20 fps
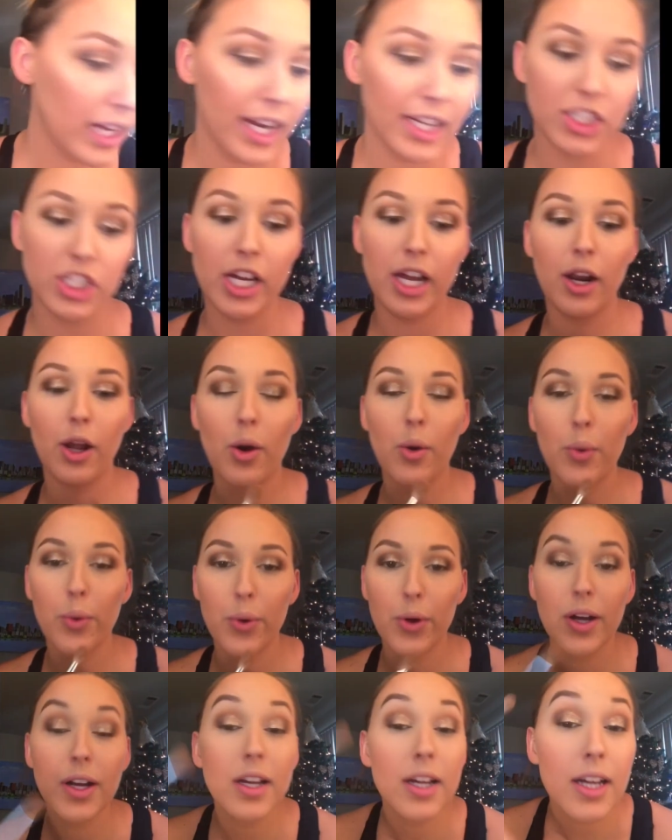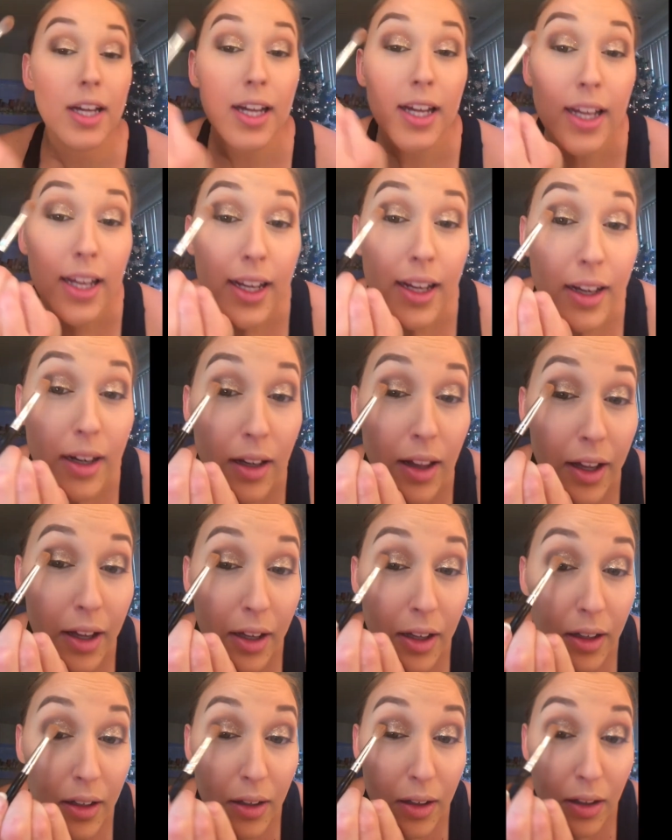eyeshadow and
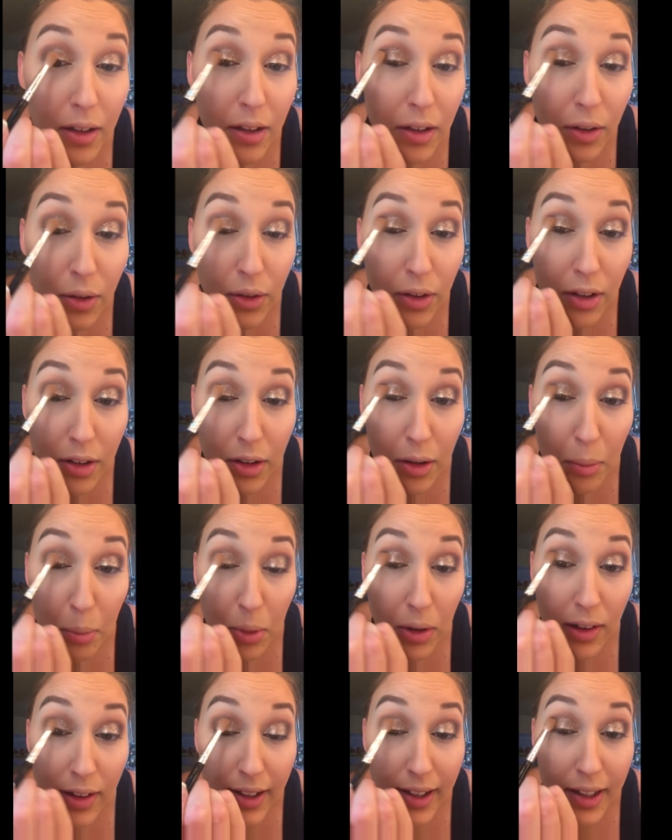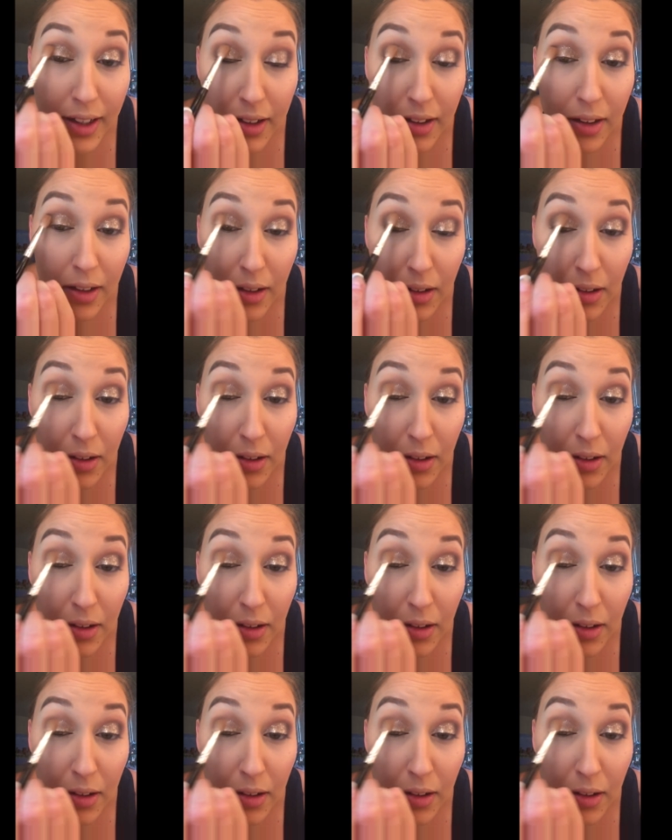like use it to blend.